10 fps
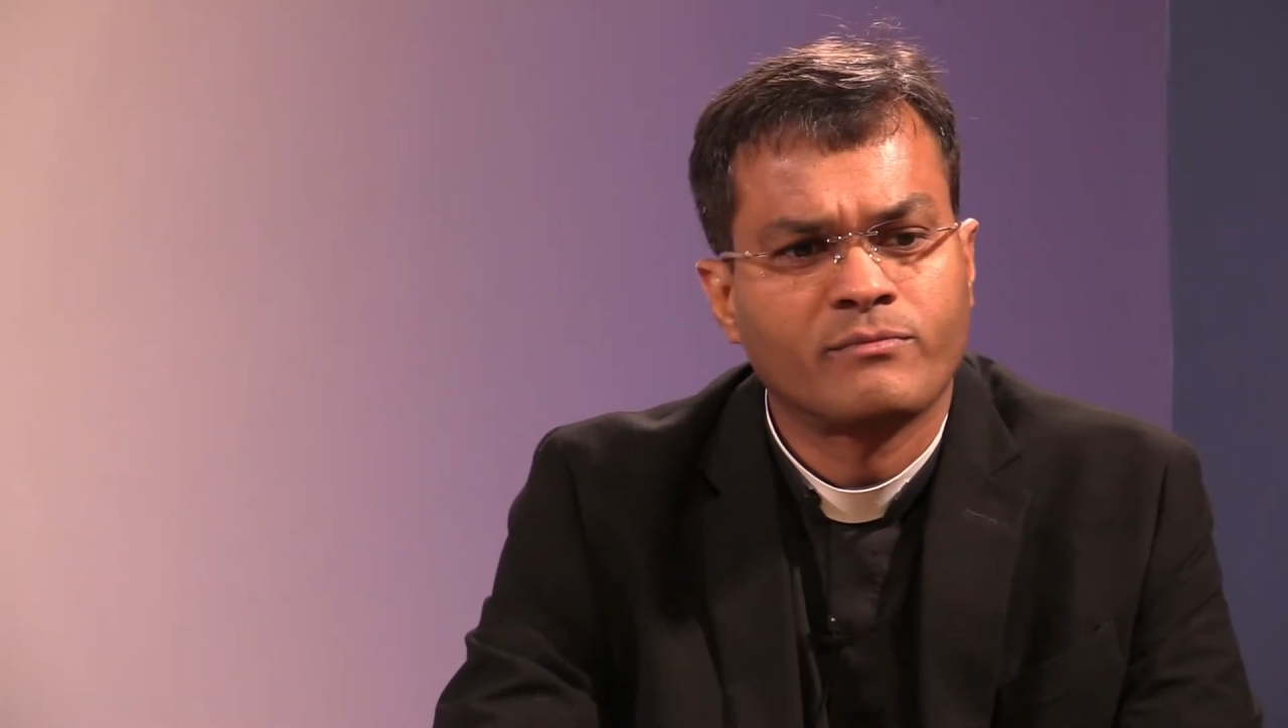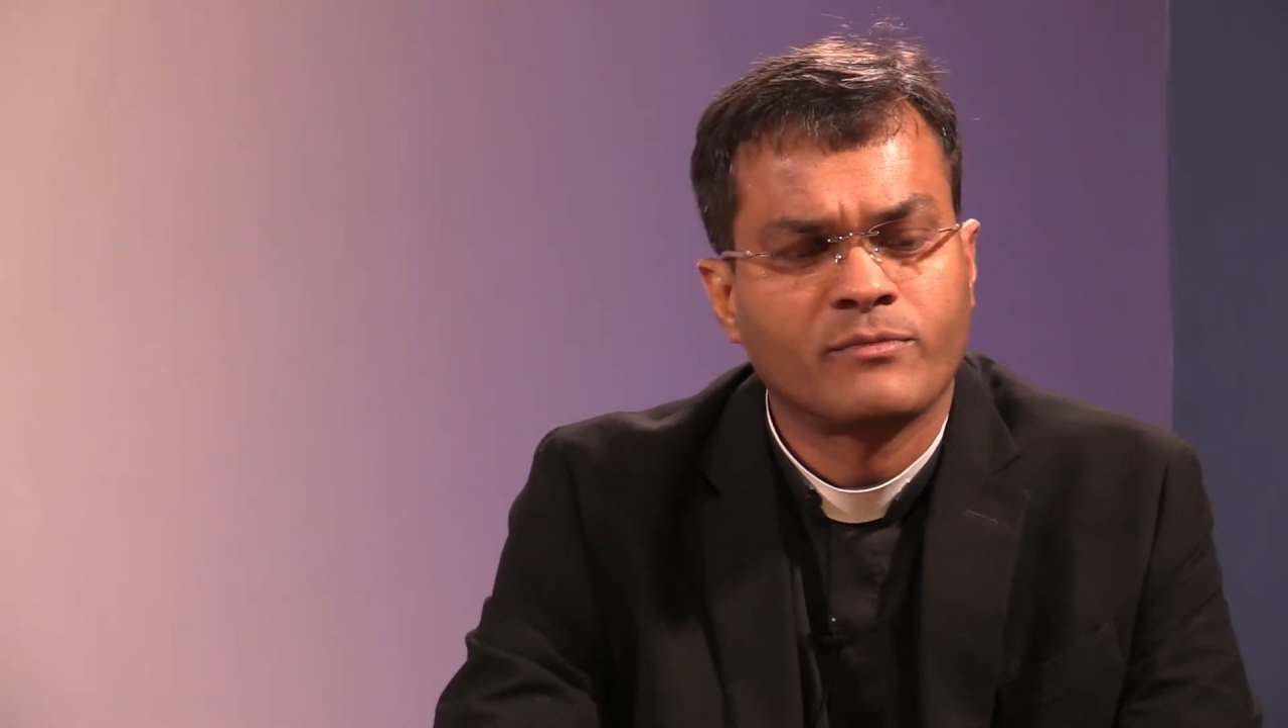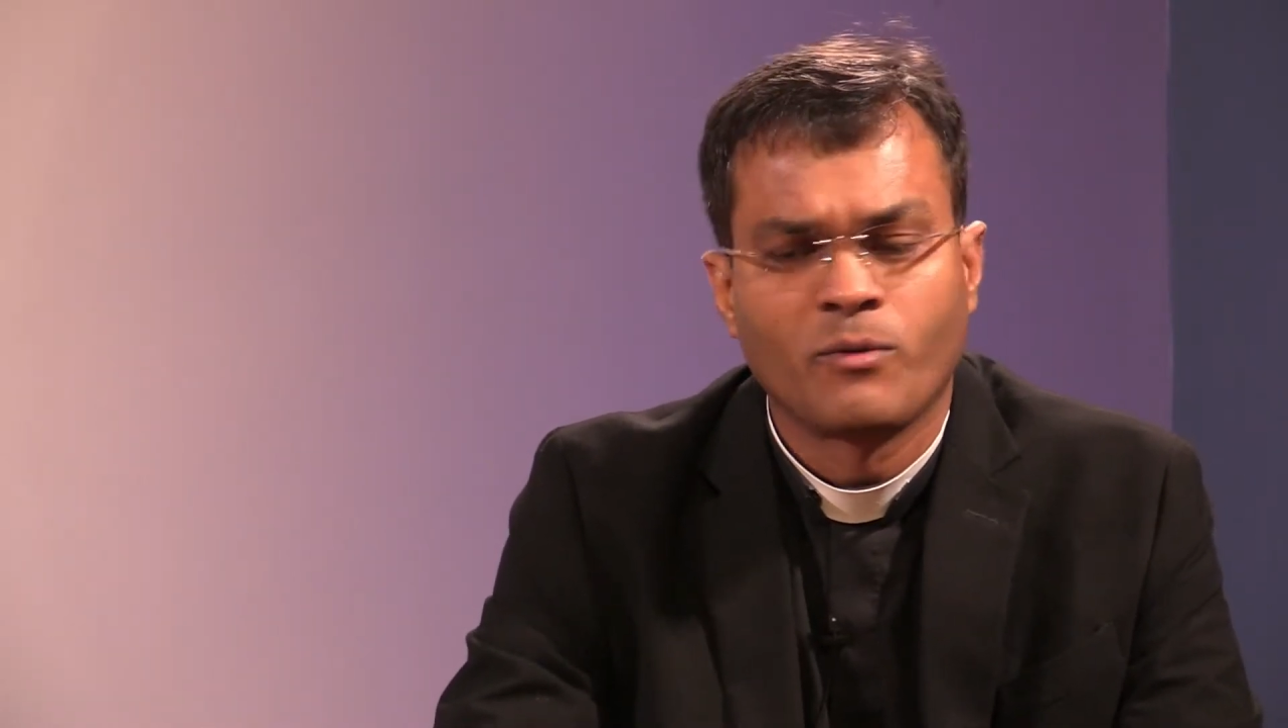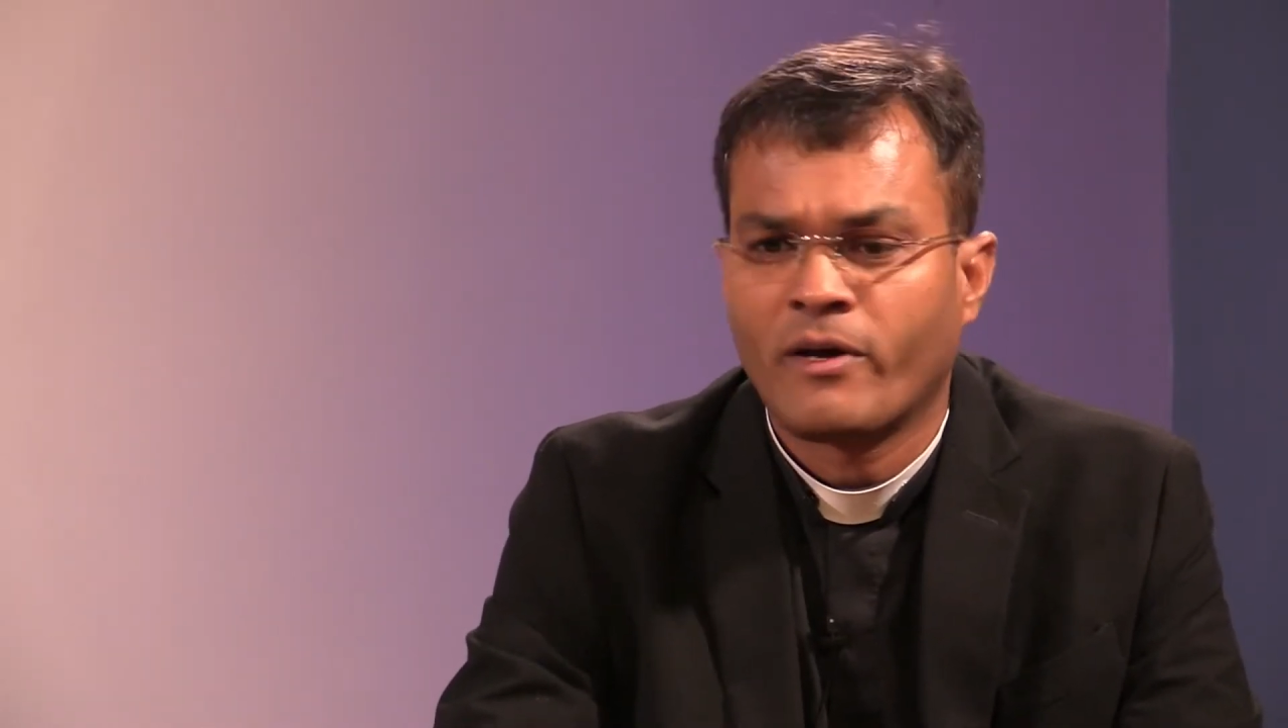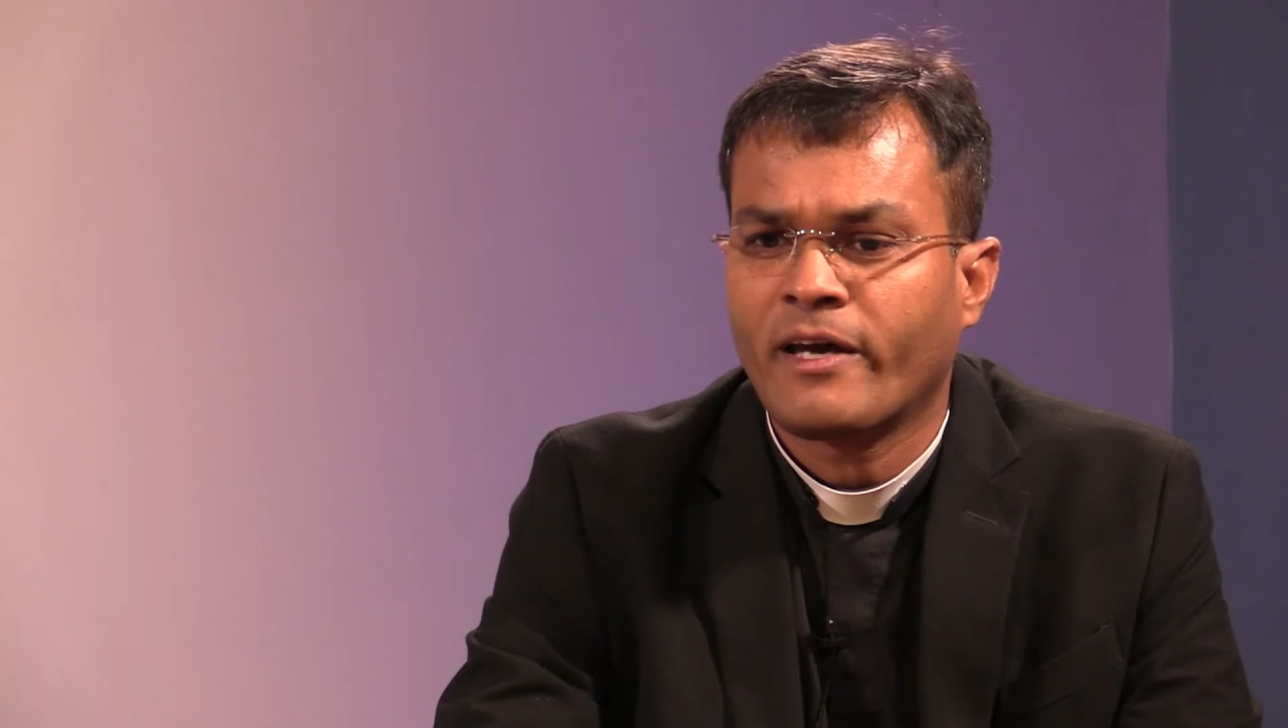
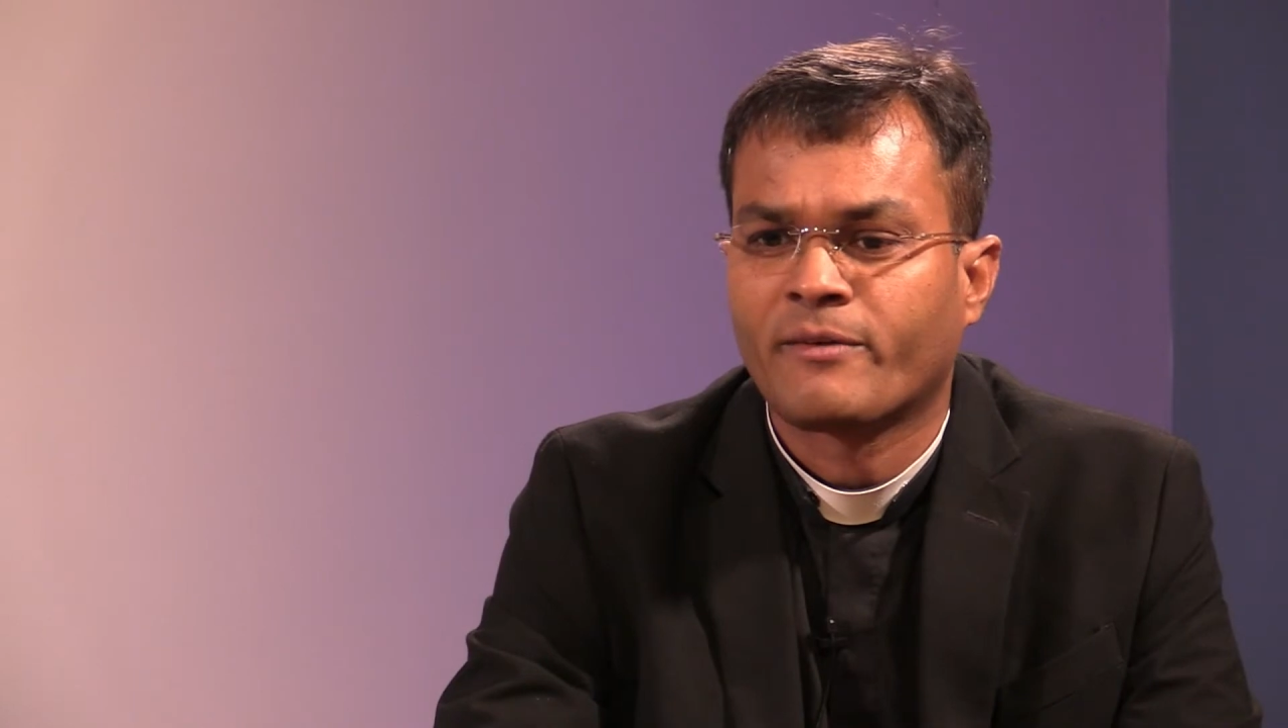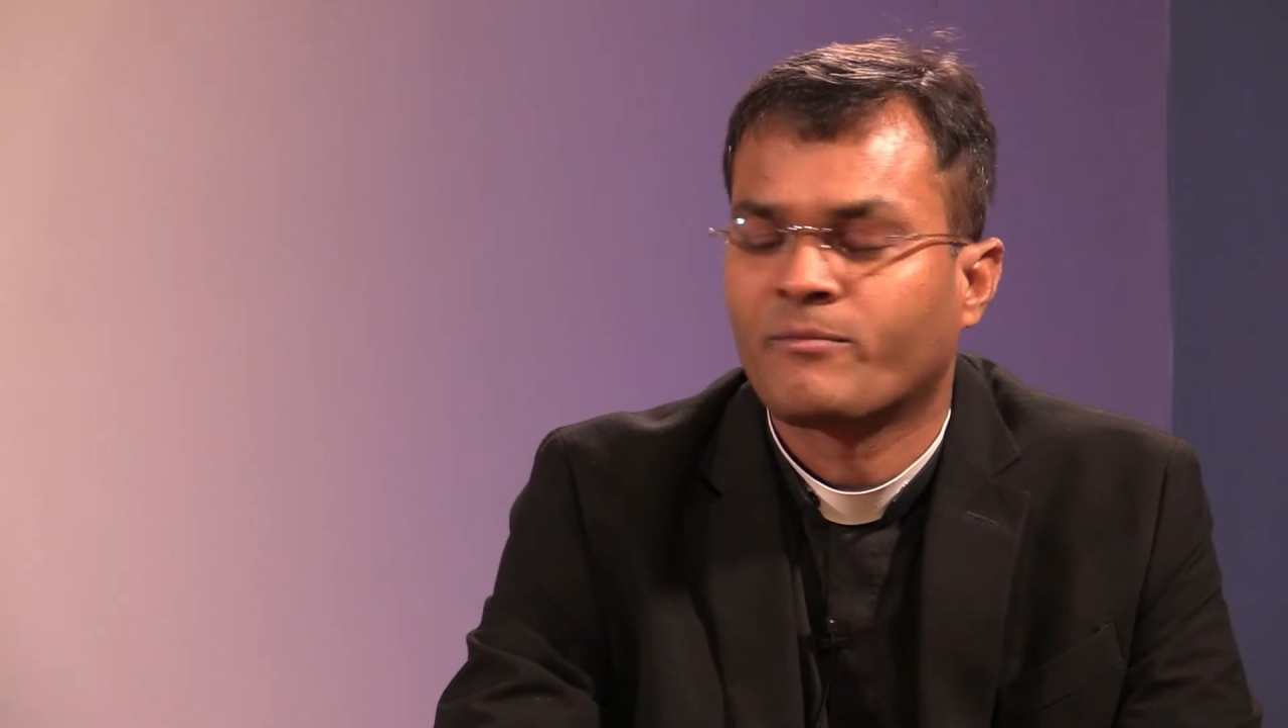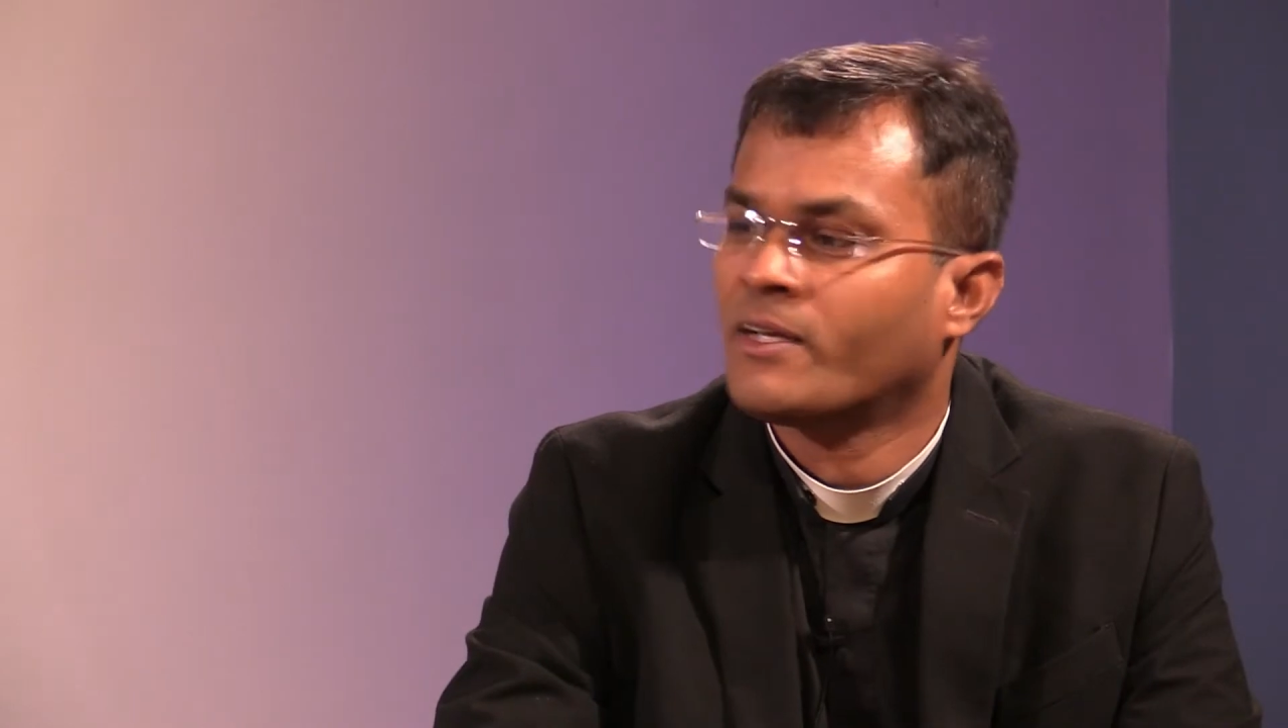okay.